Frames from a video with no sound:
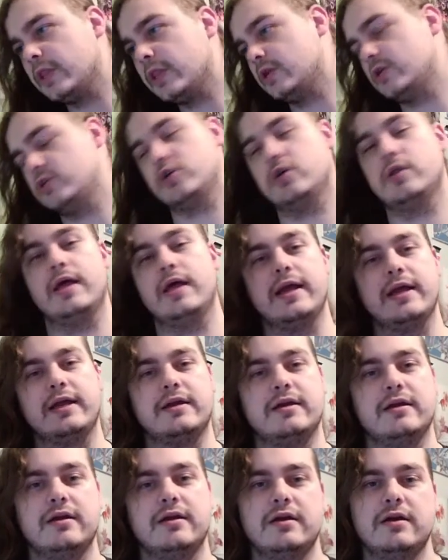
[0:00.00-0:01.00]
to like
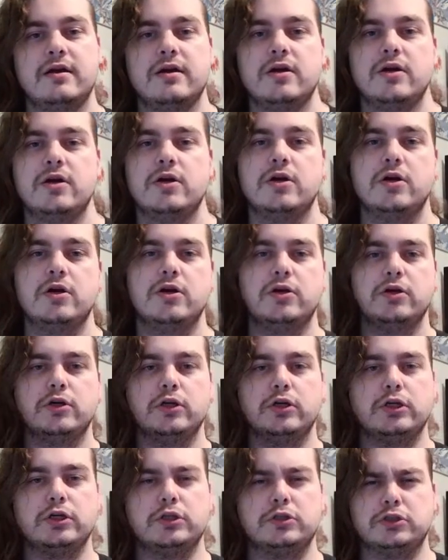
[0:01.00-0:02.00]

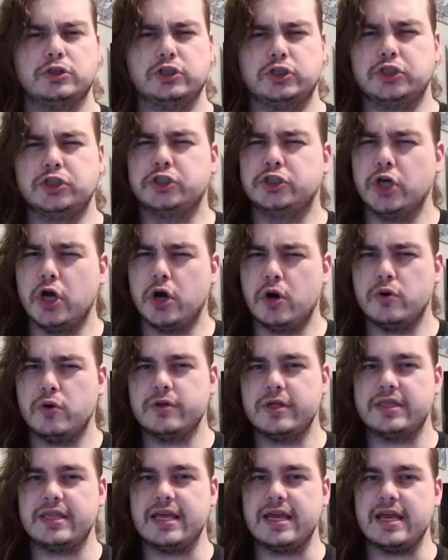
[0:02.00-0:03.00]
show
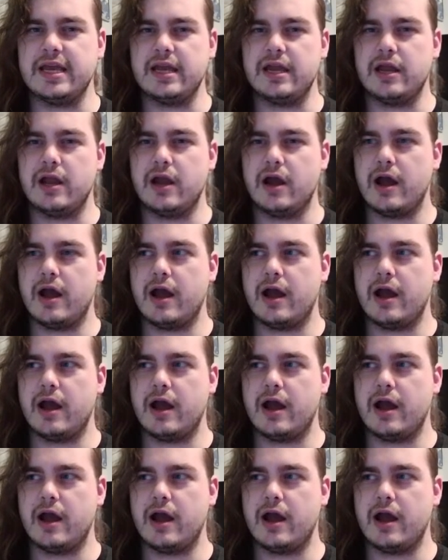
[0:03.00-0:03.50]
that they